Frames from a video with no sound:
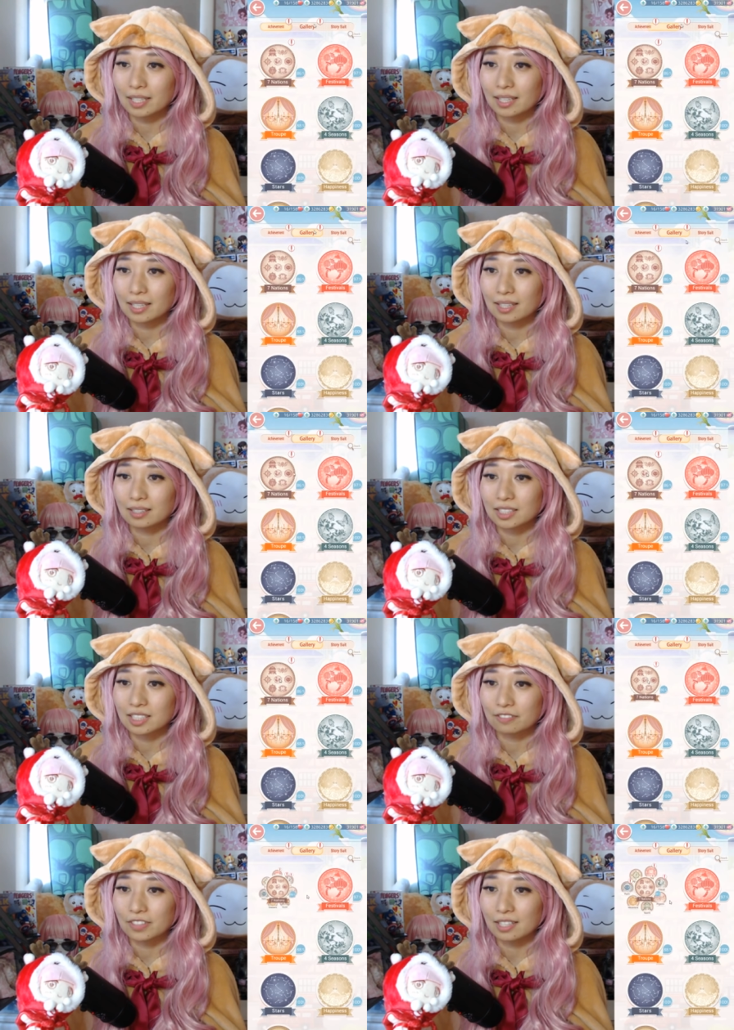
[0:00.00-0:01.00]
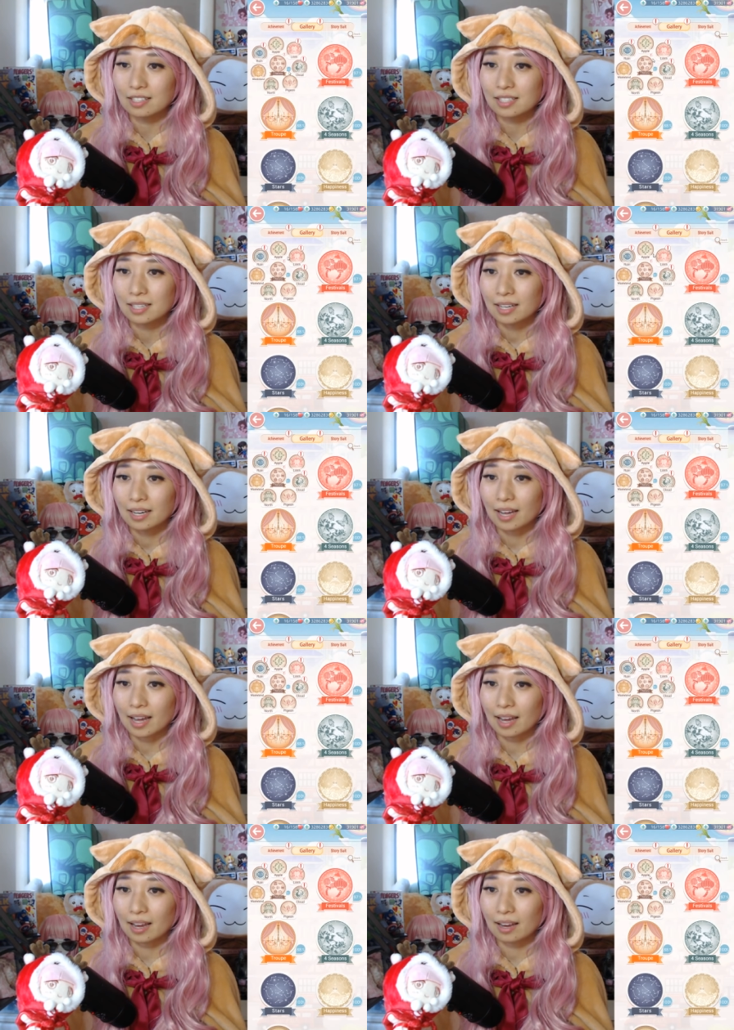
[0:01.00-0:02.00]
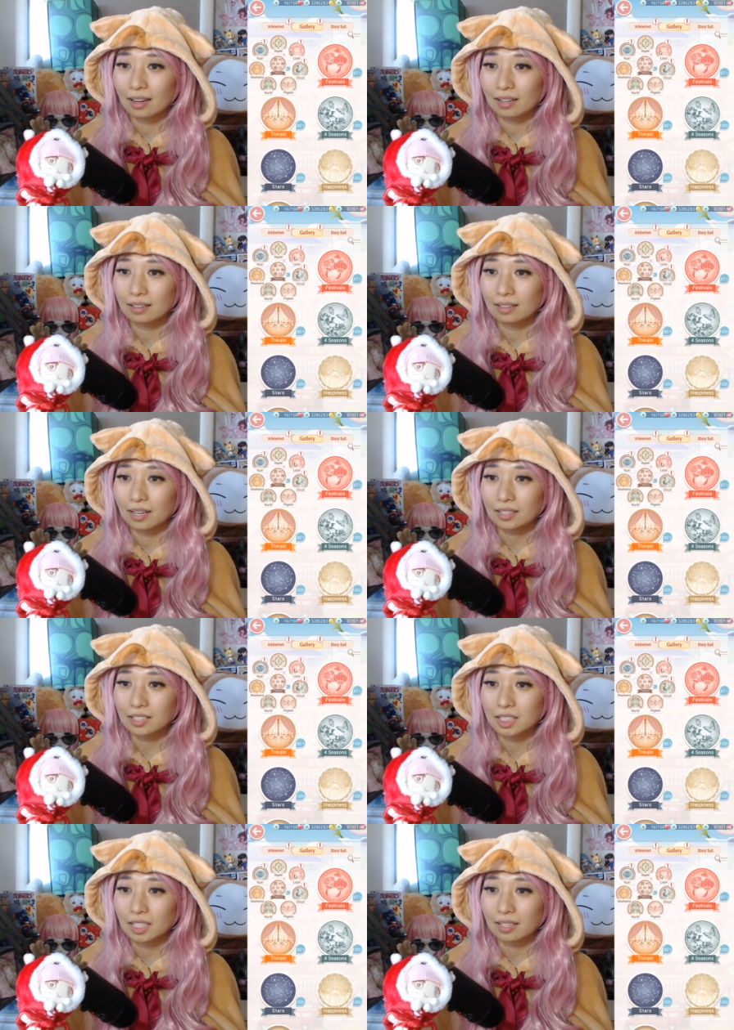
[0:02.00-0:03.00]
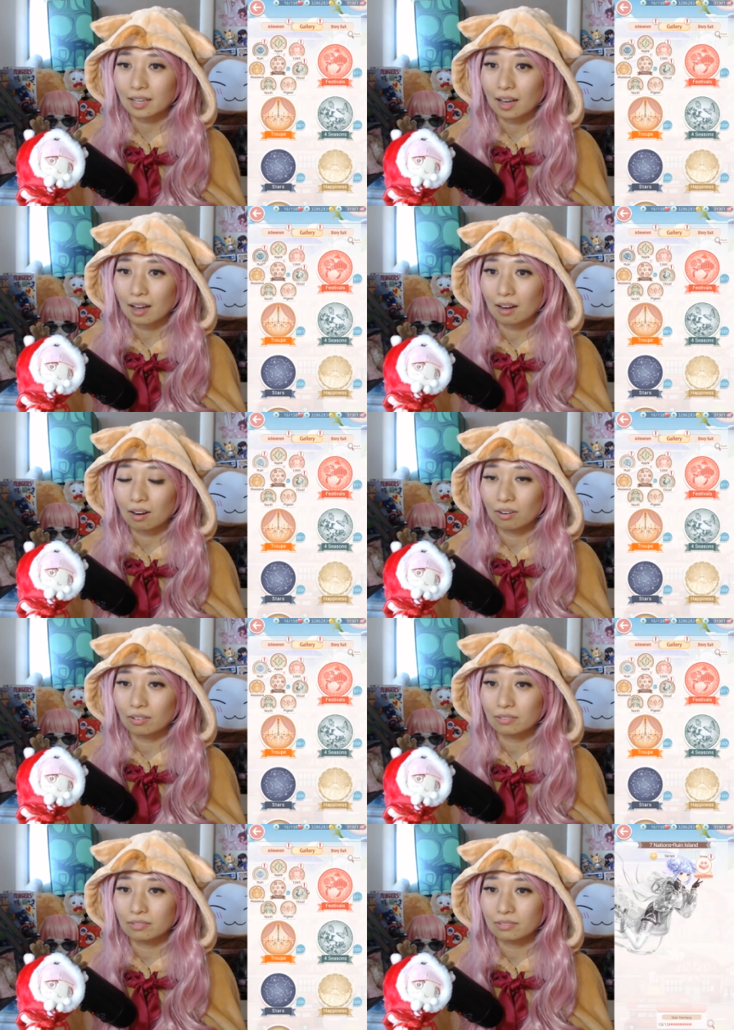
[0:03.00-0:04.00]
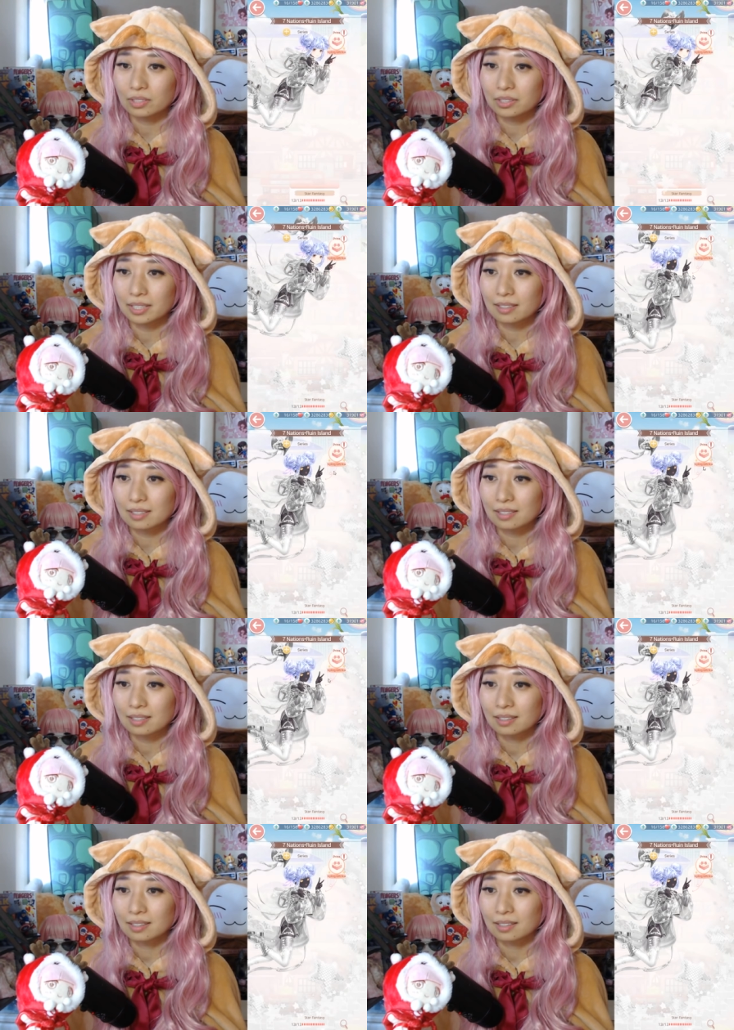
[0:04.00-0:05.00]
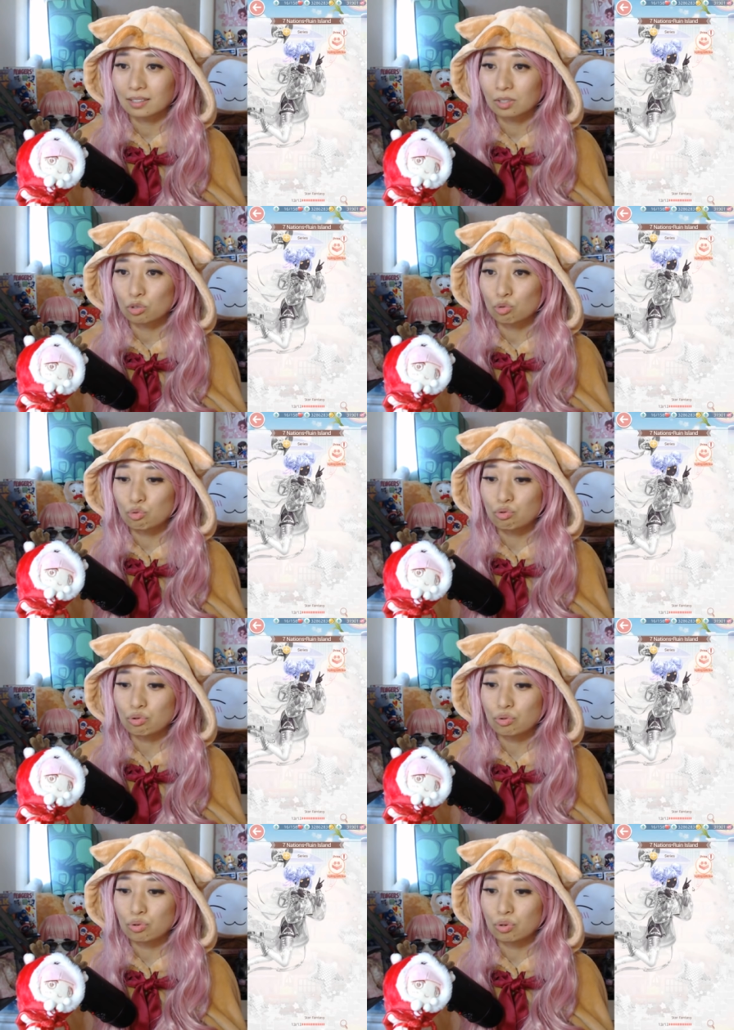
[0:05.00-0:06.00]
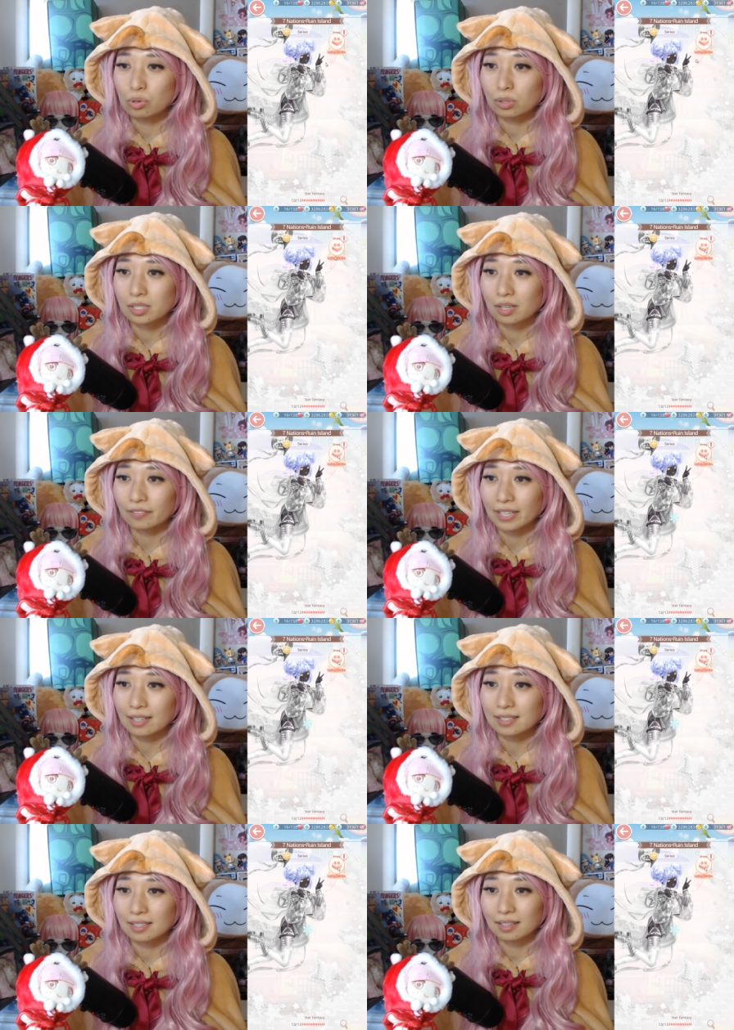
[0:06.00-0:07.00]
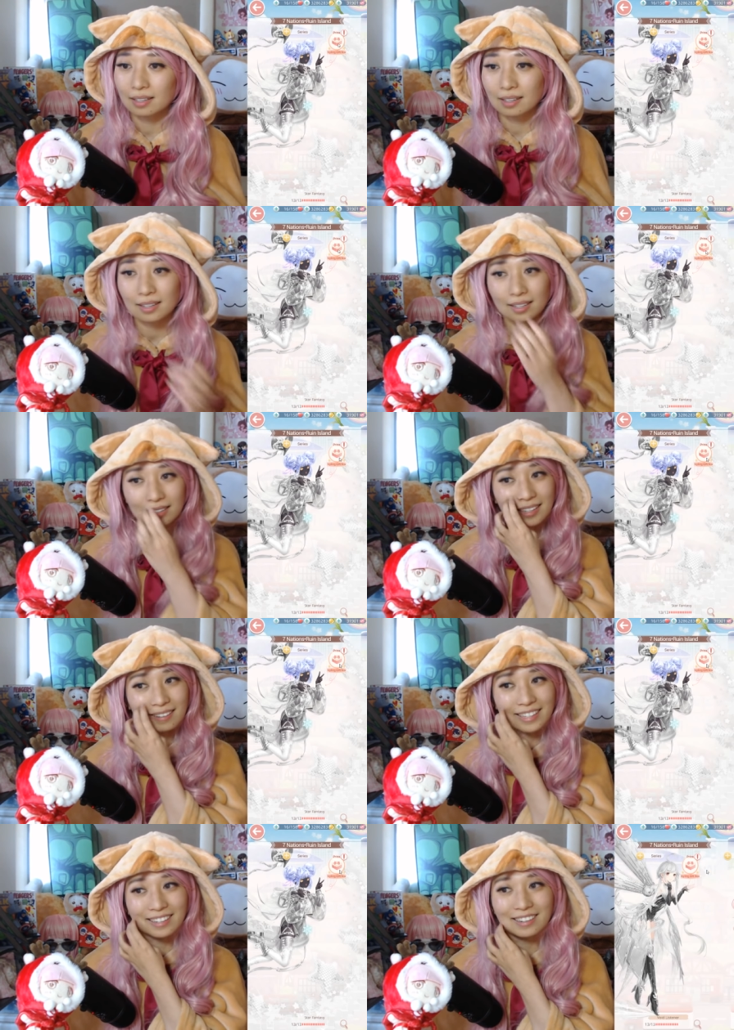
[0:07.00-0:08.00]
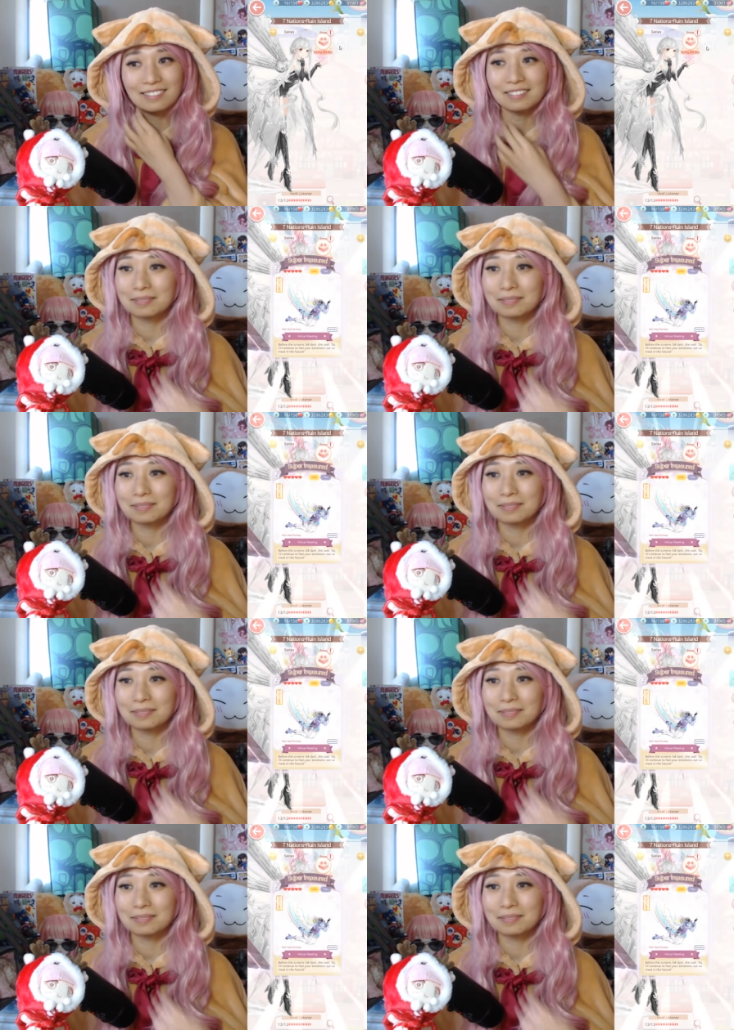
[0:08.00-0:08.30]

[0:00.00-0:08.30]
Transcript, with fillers: in achievements. And let's check out Ruins. Ooh, Star Fantasy. There we go